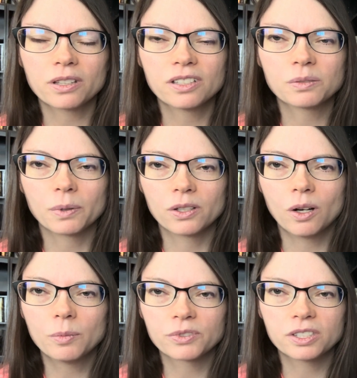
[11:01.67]
this one
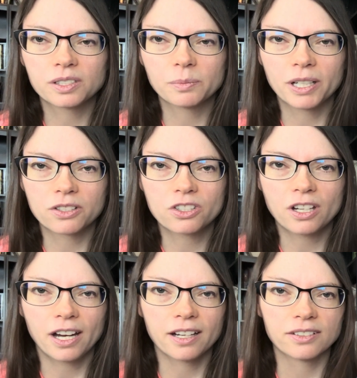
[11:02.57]
almost as much
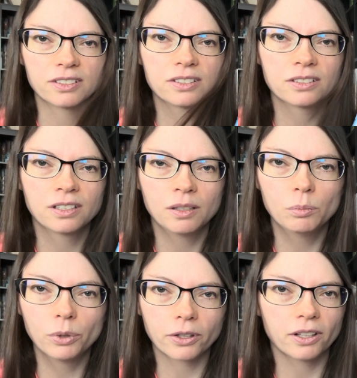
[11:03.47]
as
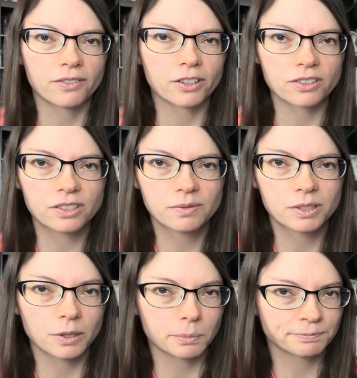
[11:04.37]
Book Lovers,
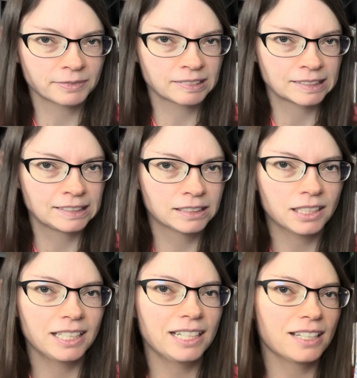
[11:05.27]
so
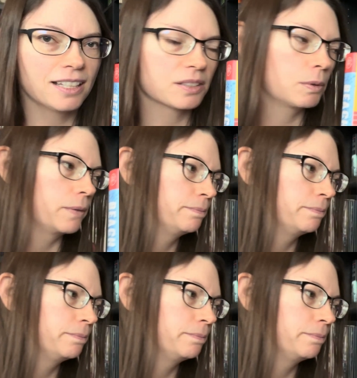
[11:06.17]
needed this one.